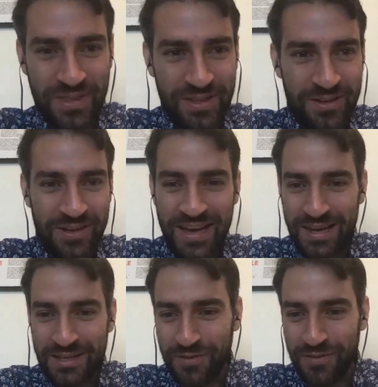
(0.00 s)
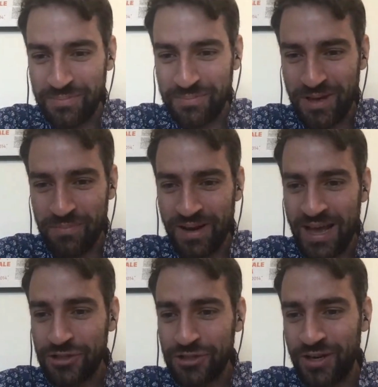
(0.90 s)
Okay, let's find the paper.
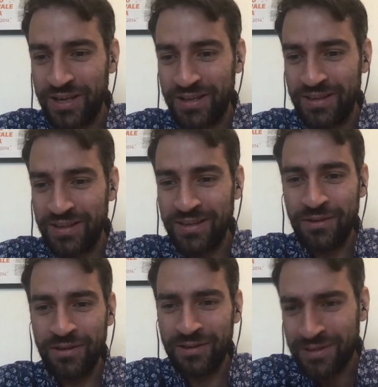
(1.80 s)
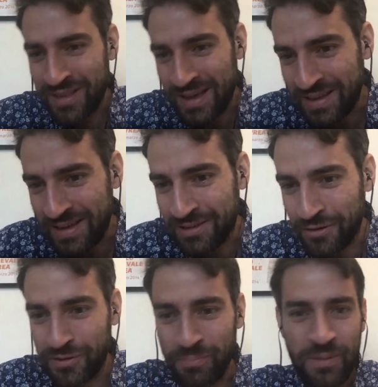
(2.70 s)
Actually, the idea of
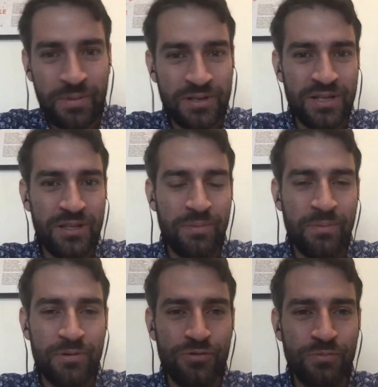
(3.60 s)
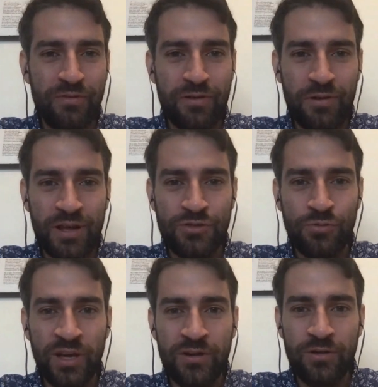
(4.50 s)
the paper is that the paper should be from last
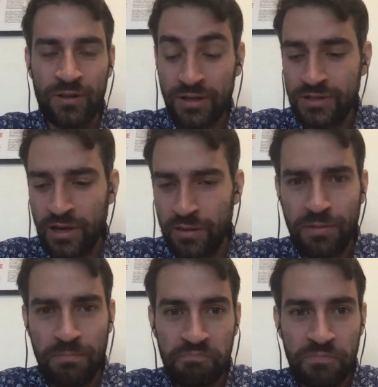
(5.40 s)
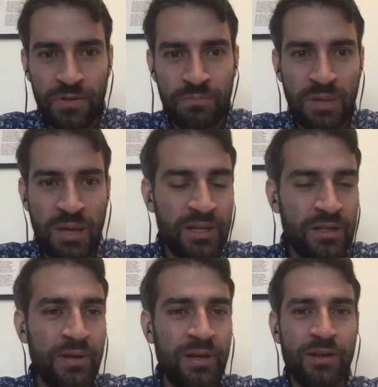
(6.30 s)
week, or at least maybe at the
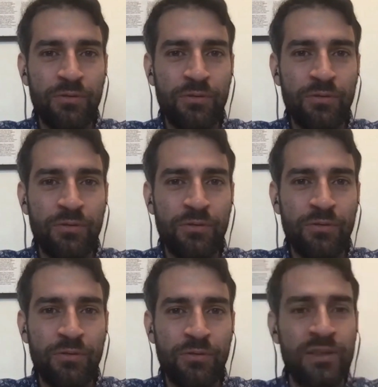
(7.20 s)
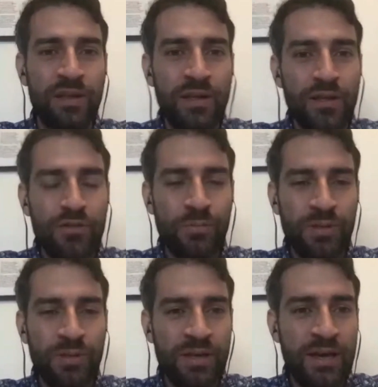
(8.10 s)
beginning we discussed that to be
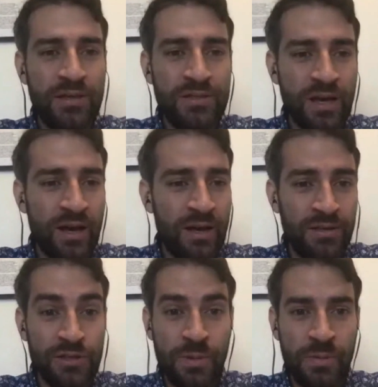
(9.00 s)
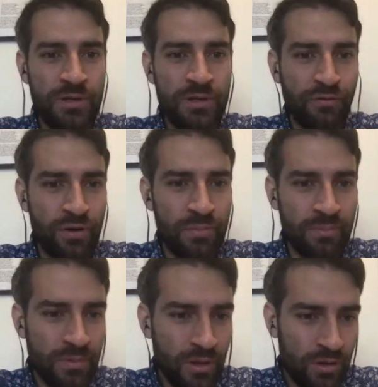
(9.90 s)
the case. This paper is
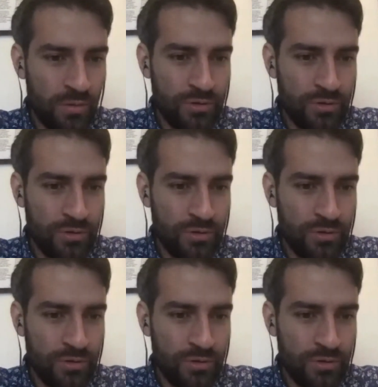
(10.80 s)
from almost a